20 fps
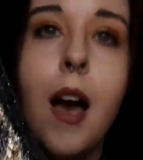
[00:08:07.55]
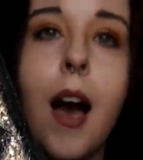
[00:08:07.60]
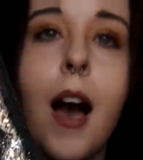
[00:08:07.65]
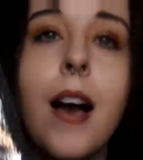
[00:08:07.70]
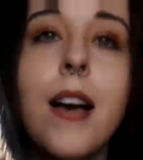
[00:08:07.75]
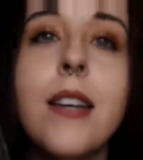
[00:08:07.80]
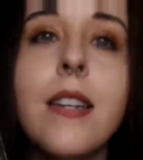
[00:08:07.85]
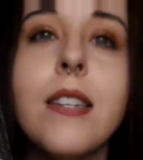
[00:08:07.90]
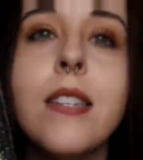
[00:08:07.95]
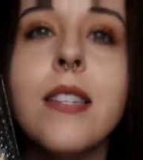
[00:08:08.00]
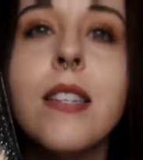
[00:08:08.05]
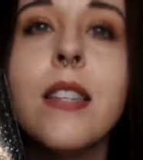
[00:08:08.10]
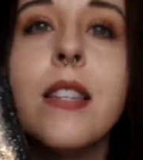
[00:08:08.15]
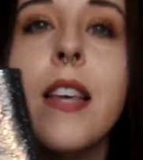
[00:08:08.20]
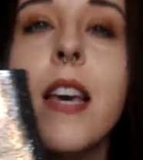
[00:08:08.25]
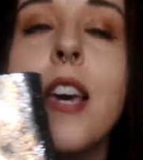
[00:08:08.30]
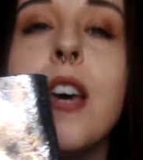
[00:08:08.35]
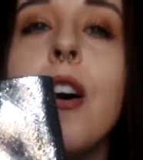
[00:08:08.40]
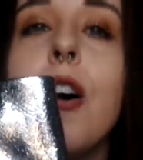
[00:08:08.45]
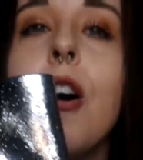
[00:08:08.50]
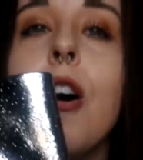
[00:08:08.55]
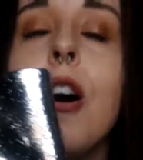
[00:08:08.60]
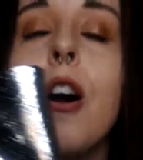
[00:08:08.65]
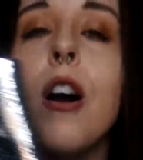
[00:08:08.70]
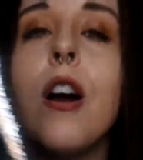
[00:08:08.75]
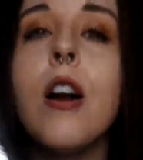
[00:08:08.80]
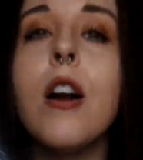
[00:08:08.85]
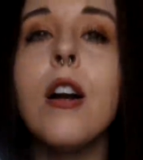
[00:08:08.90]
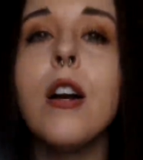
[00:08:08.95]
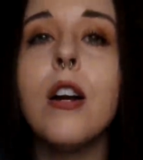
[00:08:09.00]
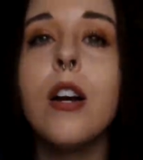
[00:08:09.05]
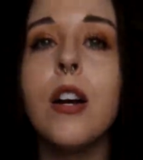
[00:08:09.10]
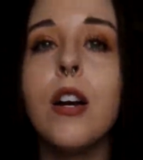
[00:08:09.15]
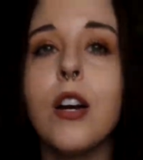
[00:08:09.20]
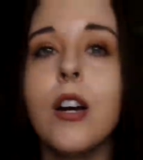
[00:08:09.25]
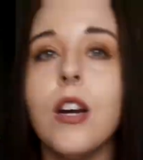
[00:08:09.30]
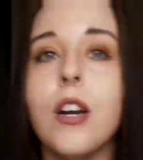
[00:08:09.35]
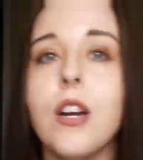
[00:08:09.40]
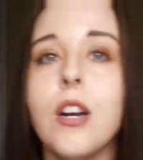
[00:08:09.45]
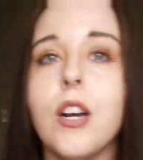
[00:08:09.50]
and they are
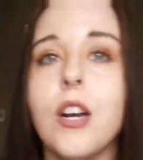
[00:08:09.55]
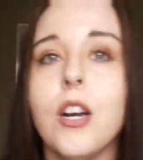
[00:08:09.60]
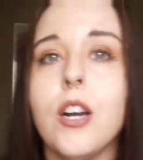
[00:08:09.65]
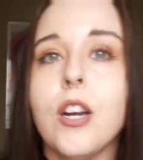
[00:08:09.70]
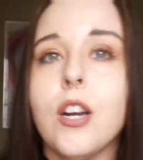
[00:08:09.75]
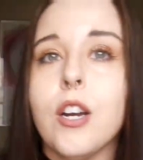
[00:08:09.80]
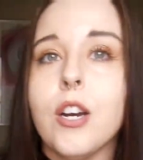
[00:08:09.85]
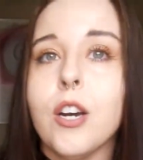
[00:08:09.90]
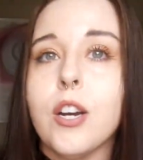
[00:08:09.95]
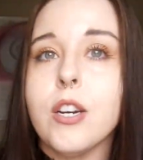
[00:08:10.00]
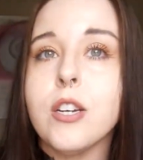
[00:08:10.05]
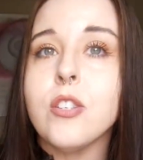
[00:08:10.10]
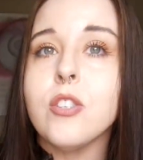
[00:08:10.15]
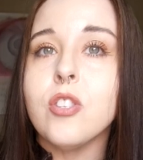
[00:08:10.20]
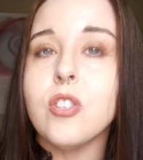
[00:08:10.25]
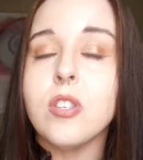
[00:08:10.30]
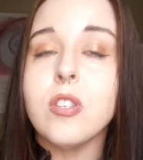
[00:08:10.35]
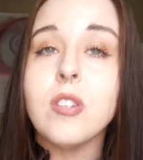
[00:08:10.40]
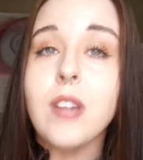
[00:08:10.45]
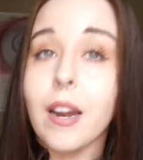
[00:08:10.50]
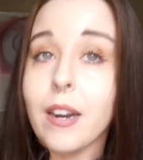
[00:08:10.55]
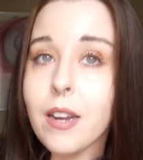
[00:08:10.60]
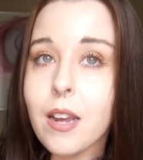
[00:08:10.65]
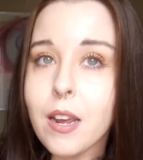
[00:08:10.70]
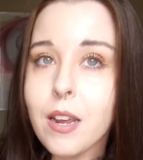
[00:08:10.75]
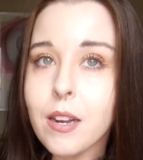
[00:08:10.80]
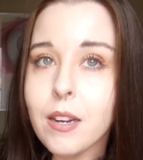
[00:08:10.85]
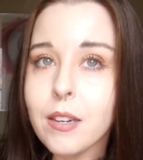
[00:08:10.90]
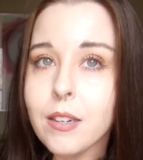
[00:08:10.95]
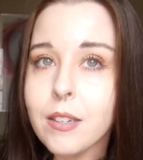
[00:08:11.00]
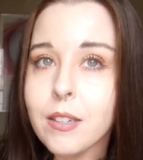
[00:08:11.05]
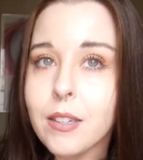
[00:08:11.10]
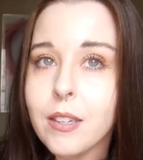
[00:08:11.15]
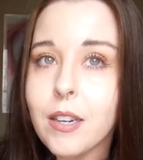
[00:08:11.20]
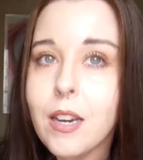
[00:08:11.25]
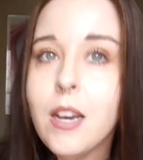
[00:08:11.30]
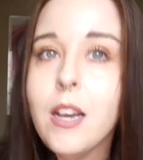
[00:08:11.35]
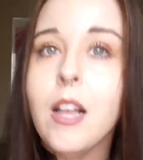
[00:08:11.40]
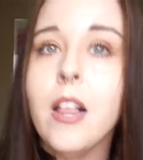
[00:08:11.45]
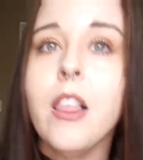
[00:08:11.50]
stunning.
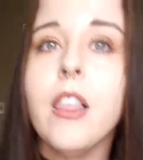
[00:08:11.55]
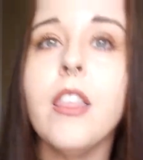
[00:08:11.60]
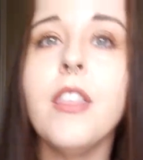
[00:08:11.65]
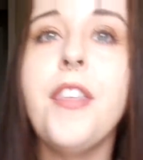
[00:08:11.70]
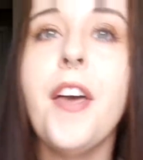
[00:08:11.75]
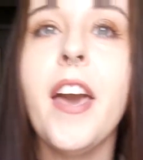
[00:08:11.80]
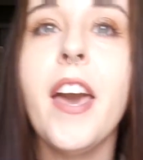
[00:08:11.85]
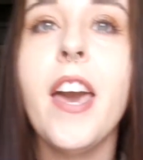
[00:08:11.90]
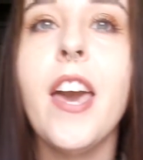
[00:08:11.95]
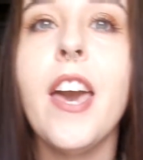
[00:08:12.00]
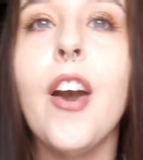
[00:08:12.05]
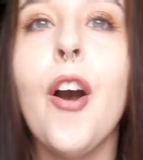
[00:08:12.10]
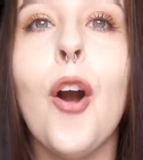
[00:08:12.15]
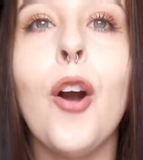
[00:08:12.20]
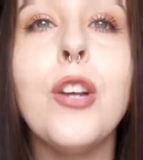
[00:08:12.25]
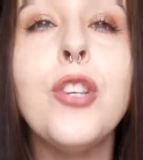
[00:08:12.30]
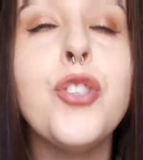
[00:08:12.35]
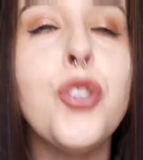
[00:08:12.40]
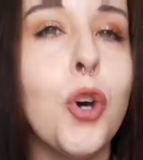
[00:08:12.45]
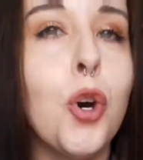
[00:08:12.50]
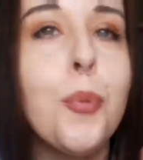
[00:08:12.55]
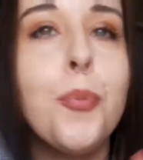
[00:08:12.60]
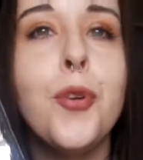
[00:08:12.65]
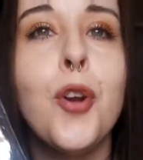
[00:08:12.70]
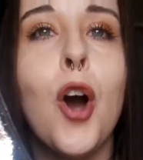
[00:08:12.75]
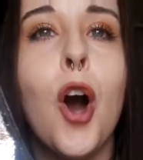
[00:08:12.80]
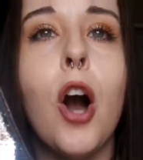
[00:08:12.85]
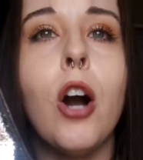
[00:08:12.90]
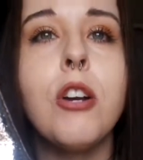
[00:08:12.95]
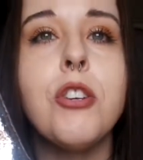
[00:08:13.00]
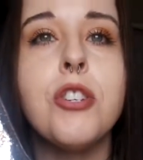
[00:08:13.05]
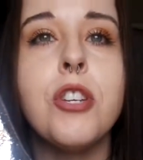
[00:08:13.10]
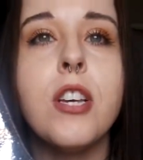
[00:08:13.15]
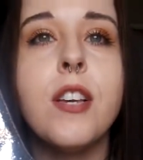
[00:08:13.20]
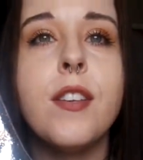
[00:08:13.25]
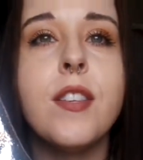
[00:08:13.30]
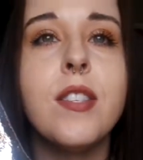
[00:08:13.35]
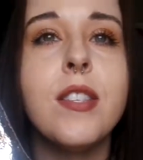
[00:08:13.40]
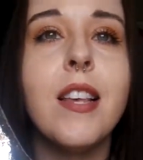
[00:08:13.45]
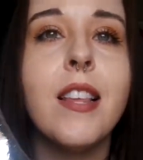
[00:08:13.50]
They are so
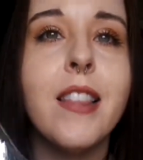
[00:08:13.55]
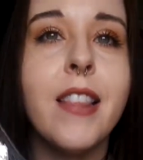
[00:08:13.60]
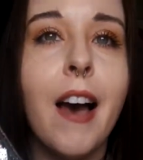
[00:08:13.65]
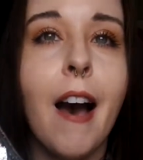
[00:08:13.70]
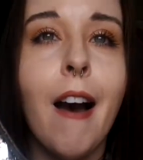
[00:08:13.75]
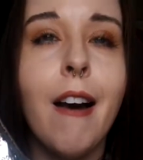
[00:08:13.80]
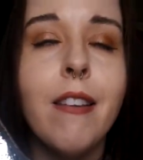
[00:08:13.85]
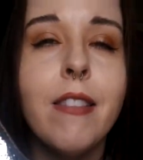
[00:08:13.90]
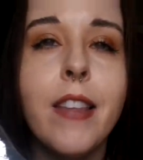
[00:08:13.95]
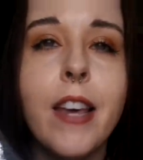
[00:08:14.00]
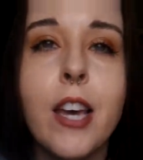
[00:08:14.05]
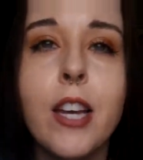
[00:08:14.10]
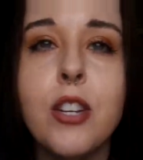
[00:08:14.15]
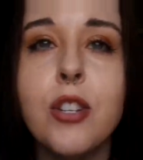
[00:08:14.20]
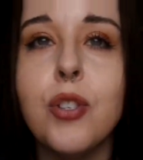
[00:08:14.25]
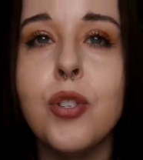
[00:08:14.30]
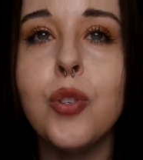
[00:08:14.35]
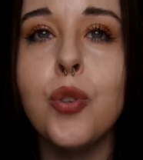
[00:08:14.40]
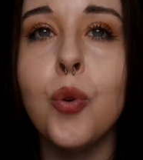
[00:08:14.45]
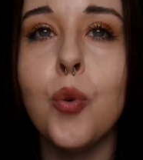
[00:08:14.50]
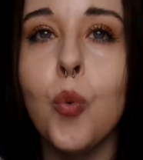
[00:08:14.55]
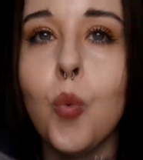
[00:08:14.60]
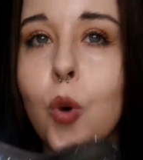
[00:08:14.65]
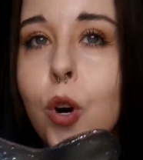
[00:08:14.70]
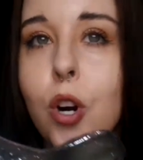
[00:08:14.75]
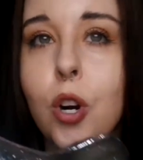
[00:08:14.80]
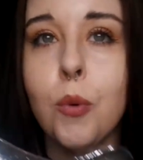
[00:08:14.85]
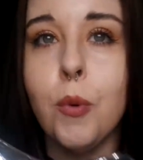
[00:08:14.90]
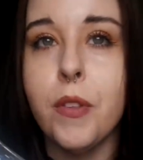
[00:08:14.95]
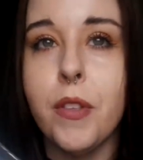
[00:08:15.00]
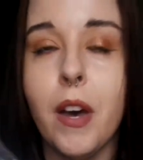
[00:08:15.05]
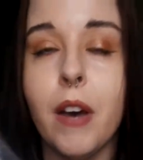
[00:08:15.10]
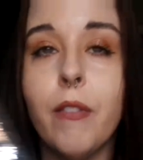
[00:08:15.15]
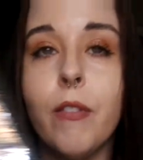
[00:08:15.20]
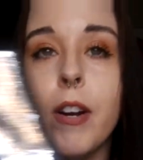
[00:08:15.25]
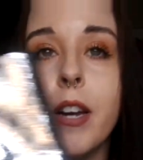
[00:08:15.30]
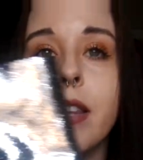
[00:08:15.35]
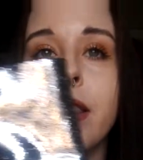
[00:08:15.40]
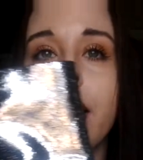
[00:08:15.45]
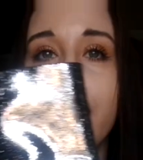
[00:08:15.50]
obnoxious that they just work with
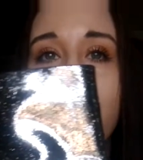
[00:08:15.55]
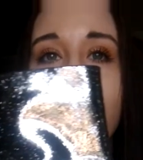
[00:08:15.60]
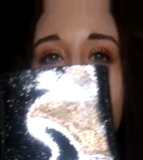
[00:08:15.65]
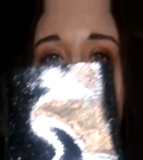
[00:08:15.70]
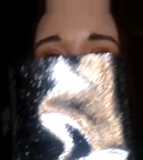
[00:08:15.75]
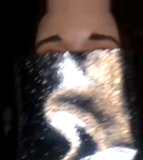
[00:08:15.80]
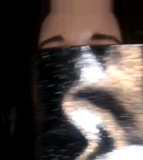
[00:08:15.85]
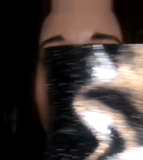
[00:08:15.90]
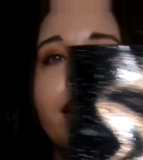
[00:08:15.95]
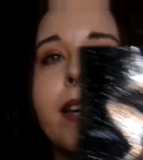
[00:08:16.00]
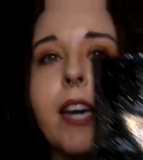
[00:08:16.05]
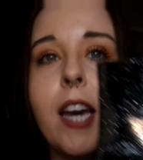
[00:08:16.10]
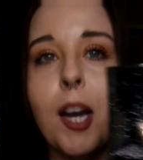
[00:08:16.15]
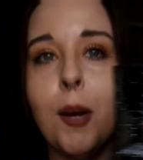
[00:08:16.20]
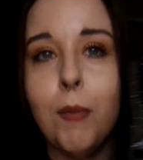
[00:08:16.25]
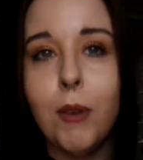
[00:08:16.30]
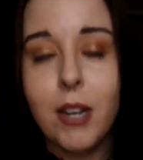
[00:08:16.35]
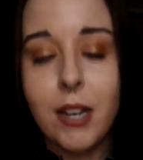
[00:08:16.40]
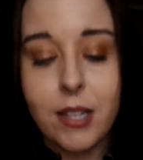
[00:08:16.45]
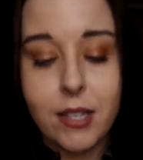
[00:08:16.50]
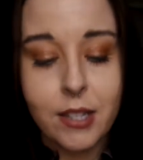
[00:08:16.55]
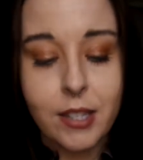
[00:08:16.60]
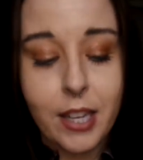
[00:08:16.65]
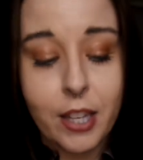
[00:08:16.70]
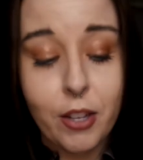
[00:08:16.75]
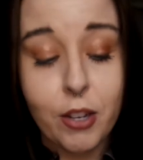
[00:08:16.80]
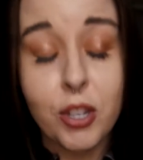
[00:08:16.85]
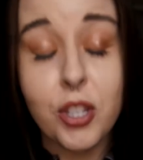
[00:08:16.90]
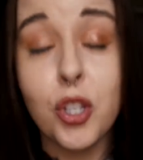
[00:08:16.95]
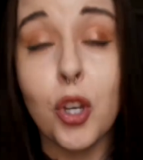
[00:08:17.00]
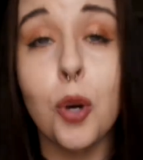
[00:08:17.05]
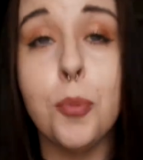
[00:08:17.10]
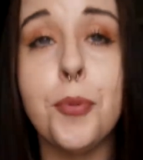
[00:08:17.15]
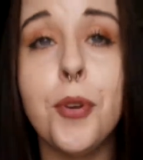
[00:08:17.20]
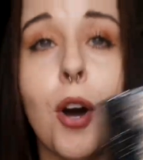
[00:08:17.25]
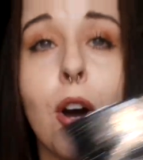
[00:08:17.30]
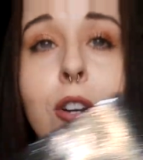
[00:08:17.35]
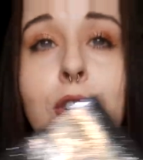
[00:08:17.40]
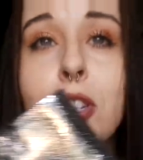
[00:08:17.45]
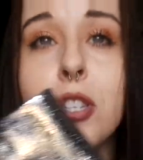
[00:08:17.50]
everything. And they're so
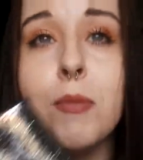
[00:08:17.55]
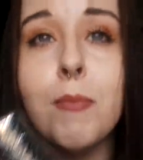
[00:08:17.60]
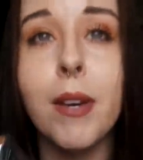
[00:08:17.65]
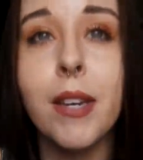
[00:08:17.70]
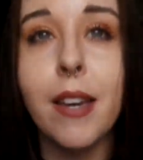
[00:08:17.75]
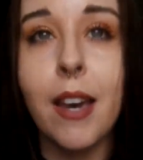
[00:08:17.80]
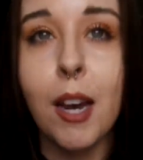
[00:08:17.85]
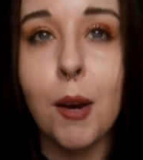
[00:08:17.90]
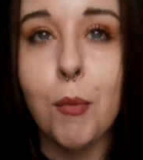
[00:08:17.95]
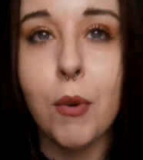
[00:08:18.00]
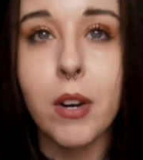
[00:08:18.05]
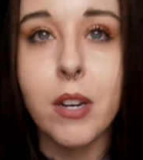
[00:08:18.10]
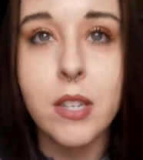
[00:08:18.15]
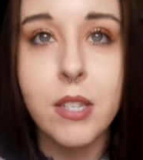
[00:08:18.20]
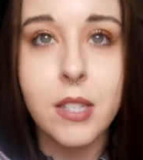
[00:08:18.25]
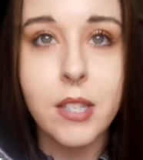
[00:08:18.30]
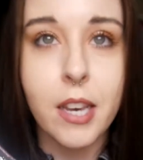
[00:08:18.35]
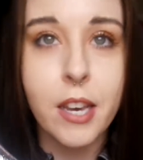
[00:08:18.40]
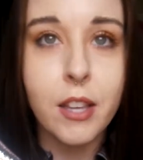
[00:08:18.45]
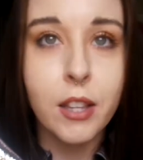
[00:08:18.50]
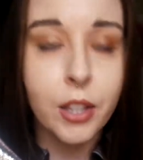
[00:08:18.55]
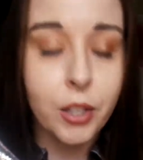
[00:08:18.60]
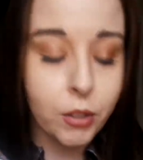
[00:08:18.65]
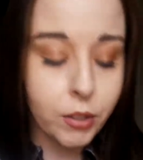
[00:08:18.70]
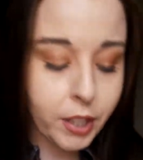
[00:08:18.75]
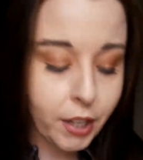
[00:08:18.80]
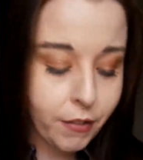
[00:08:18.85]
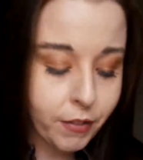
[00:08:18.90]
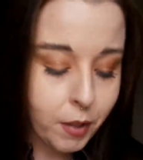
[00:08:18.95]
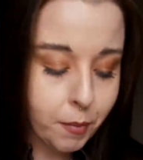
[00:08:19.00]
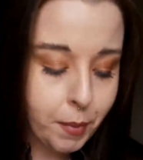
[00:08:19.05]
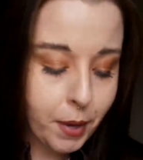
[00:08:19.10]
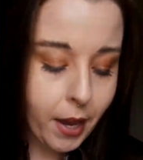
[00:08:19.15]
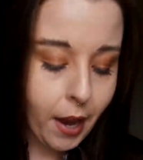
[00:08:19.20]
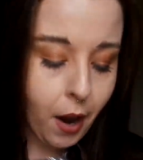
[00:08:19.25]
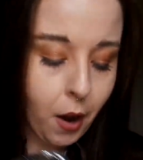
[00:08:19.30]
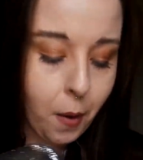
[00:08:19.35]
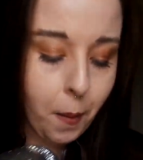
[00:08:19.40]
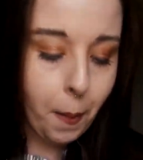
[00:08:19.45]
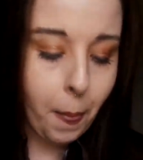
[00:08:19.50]
obnoxious, my camera is like literally flipping
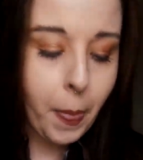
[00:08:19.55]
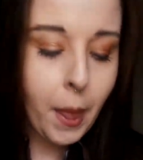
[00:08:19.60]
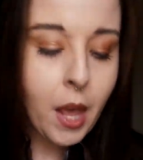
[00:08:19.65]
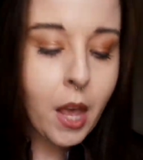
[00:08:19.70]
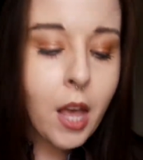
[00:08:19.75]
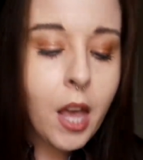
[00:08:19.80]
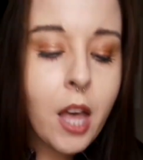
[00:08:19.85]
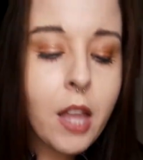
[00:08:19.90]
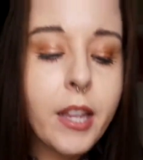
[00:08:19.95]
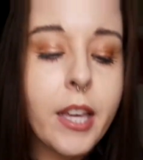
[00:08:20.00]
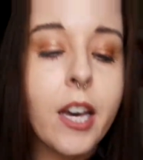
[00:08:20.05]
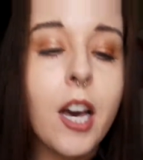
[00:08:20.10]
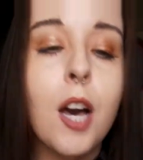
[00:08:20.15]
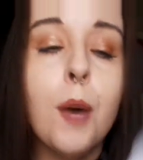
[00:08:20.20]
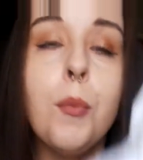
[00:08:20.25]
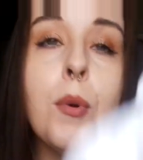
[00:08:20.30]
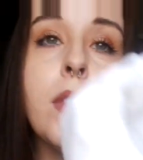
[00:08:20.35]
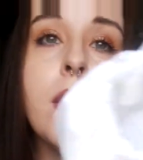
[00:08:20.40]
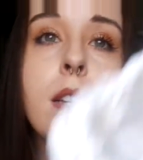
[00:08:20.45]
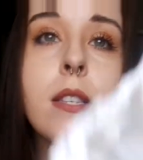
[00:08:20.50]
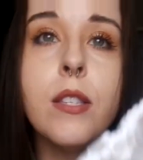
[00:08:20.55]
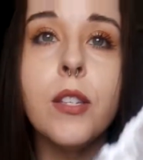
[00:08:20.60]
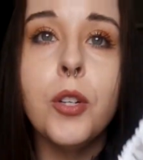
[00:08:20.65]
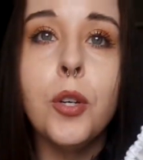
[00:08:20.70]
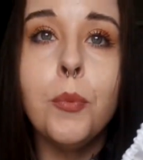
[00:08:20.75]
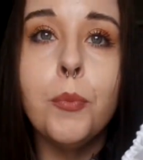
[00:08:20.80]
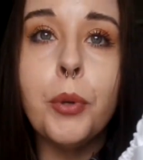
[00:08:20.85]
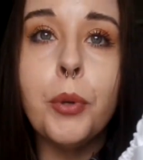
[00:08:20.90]
out. They come with these little